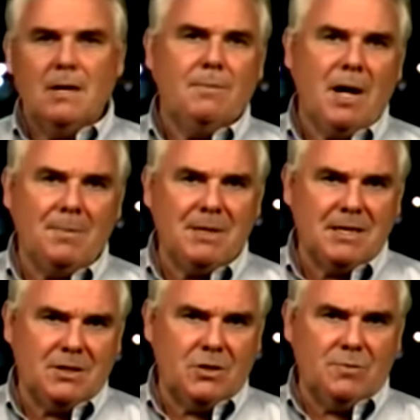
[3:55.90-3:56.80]
Poppy,
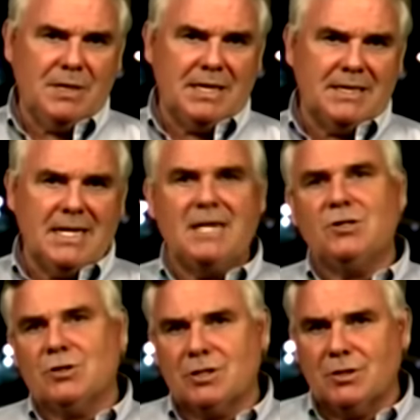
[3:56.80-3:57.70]
it could be a
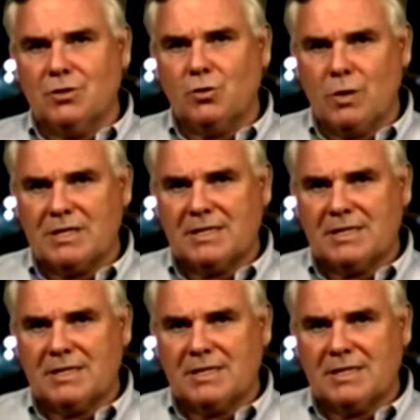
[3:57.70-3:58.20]
dangerous new twist